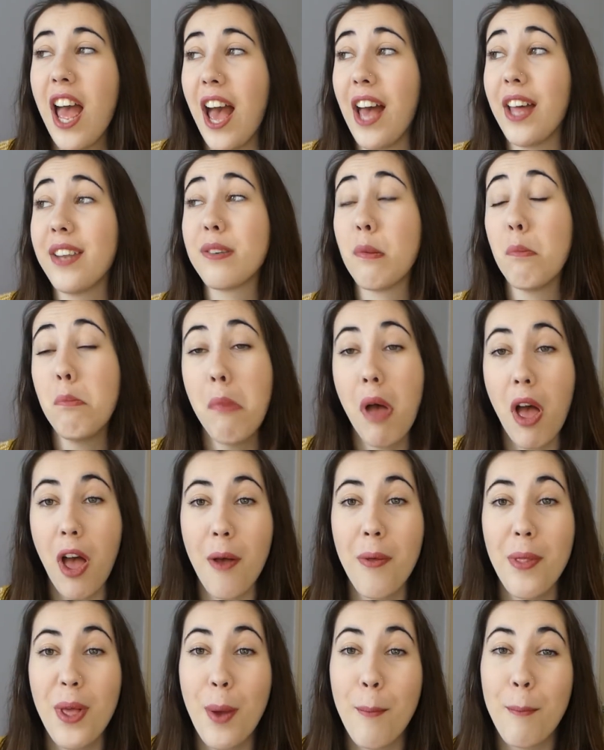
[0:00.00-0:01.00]
and meh.
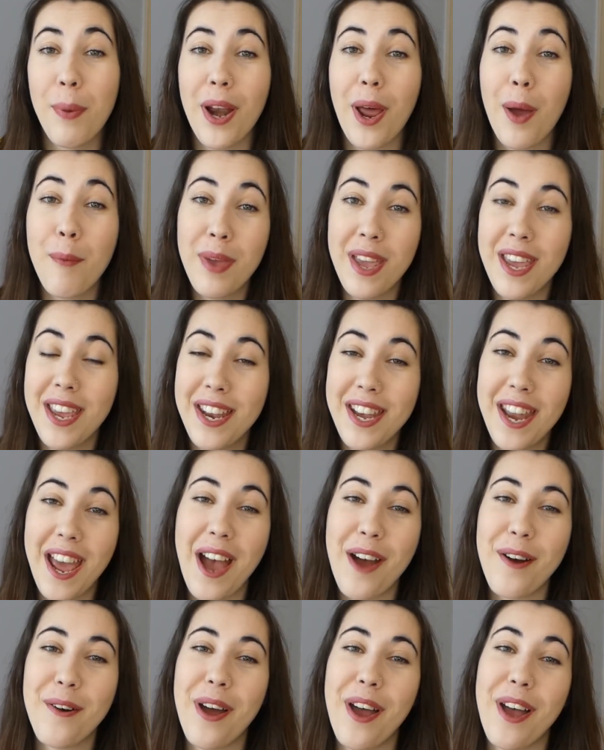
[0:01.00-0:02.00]
But I'm here
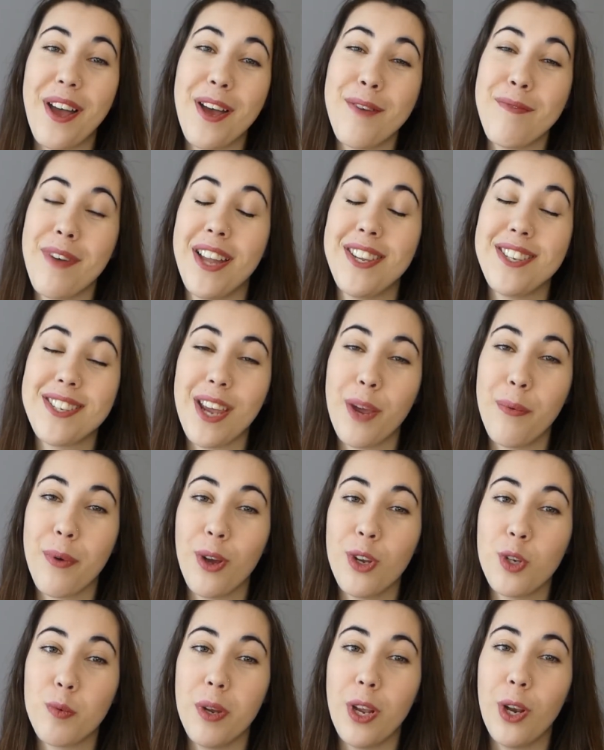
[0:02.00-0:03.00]
now and today we're
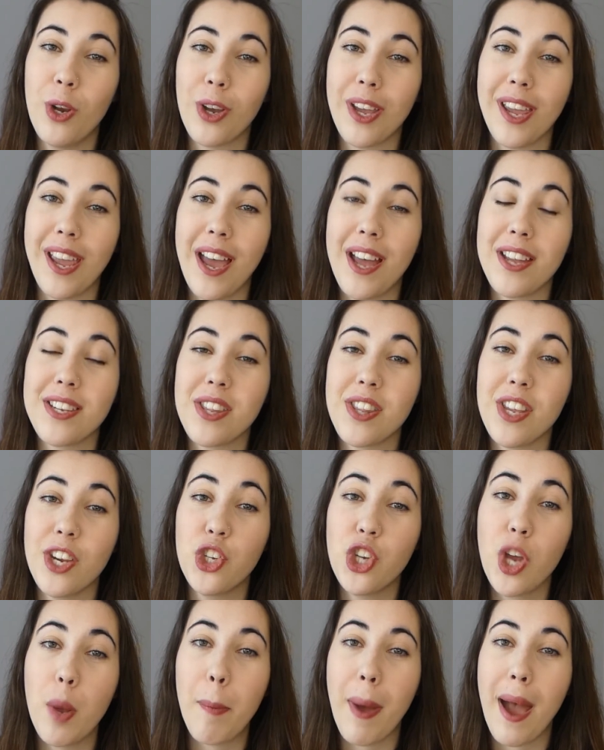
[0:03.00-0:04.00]
going to be looking at the
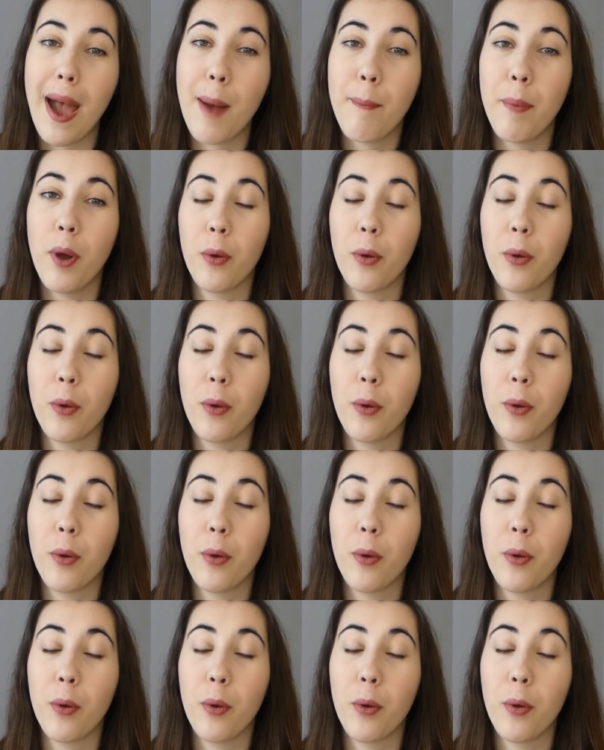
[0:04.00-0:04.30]
Chip app.